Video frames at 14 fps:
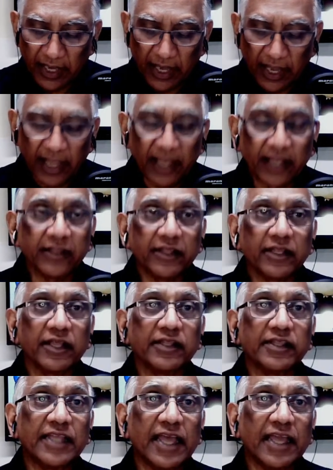And
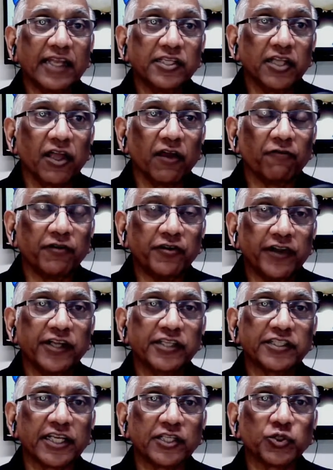then Dreer
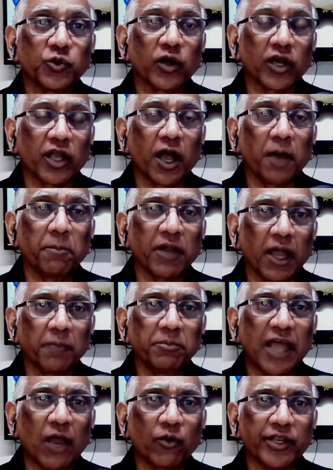says to her, come
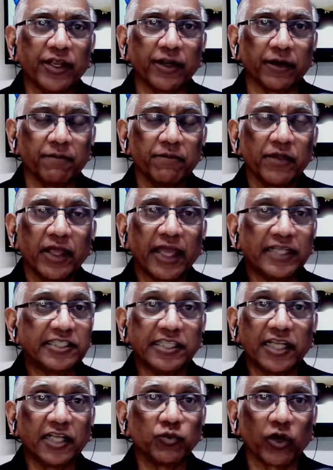down here. And she
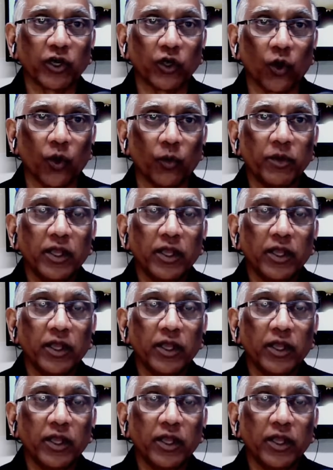doesn't want to go.